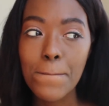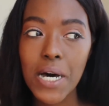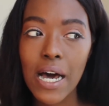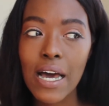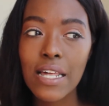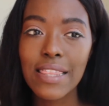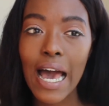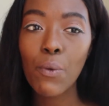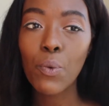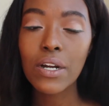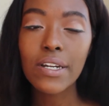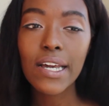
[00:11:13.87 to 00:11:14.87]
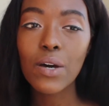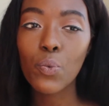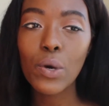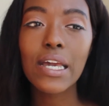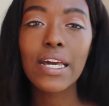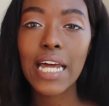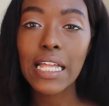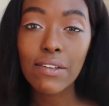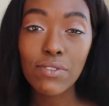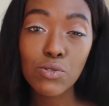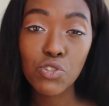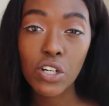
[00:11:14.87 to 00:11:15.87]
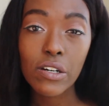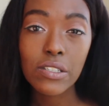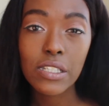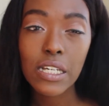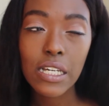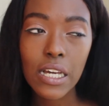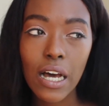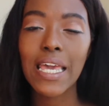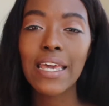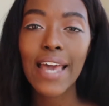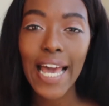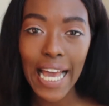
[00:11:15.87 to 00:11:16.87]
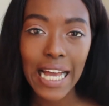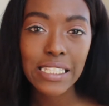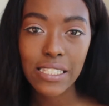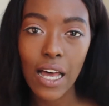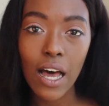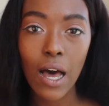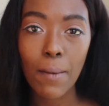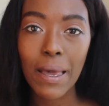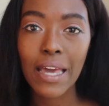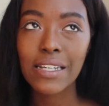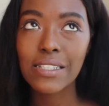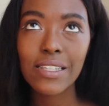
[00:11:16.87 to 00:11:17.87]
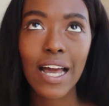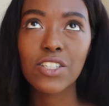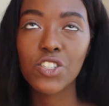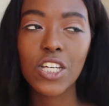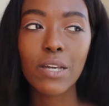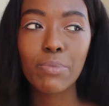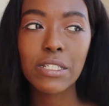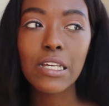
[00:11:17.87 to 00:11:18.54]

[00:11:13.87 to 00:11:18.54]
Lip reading: But that 1 day a week, and I live in New Jersey, it adds up, and it's not cheap.